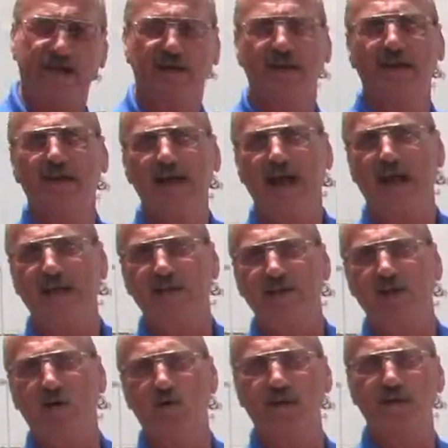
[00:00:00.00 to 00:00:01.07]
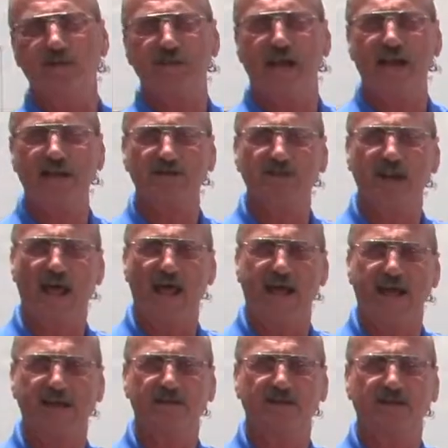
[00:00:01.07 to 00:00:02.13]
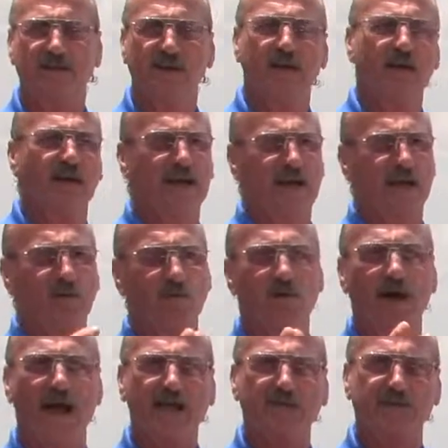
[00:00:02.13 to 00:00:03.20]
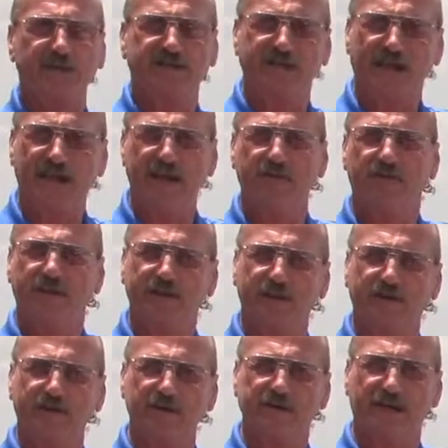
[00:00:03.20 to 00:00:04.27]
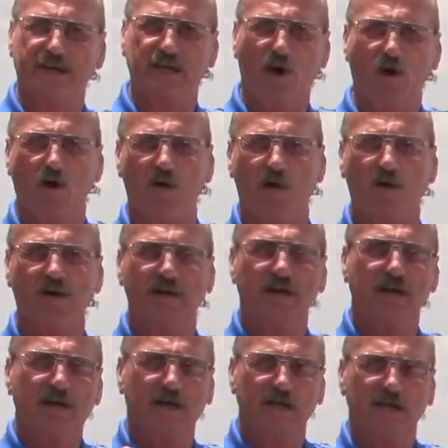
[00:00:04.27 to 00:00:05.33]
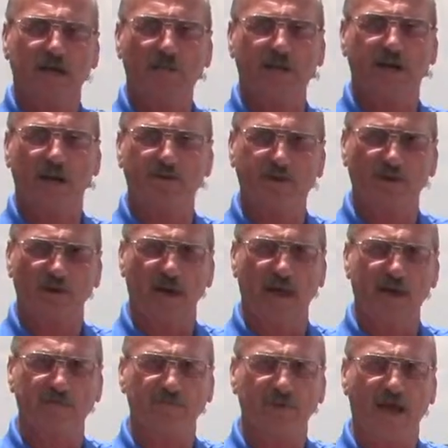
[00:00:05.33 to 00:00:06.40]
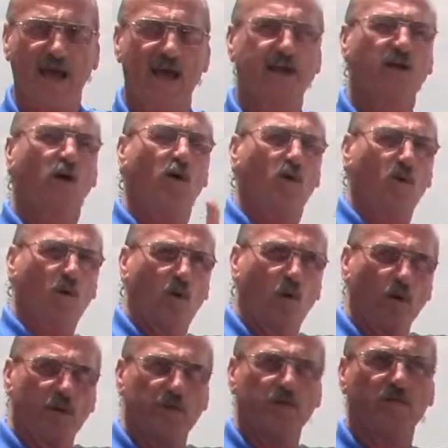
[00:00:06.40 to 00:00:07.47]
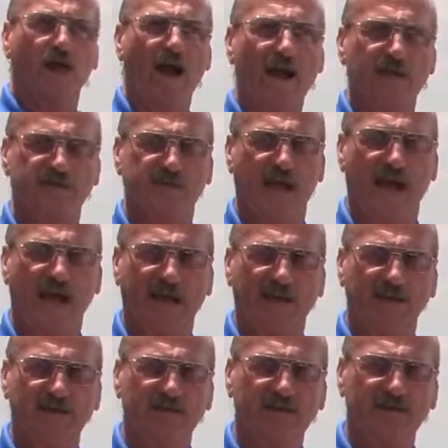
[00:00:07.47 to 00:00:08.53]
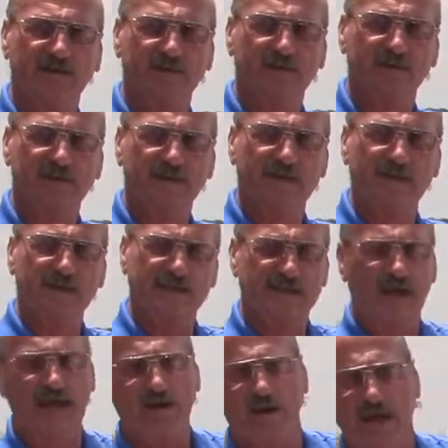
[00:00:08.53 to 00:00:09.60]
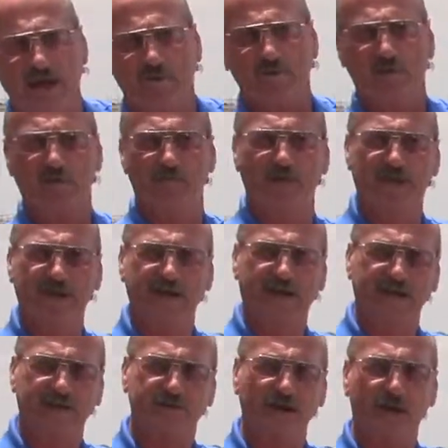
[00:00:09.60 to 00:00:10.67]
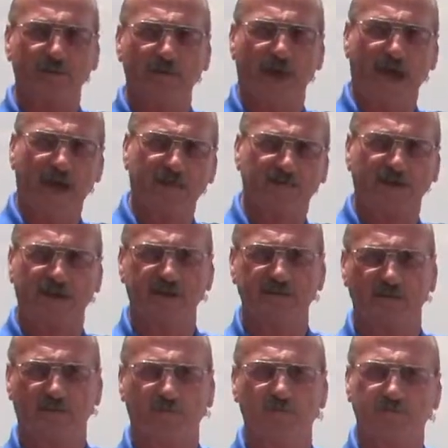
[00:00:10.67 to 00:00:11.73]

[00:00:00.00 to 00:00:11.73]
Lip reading: and you're going to change lanes, it will actually tell you that there is a car coming up your left side or the right side. That'll help prevent any type of accidents or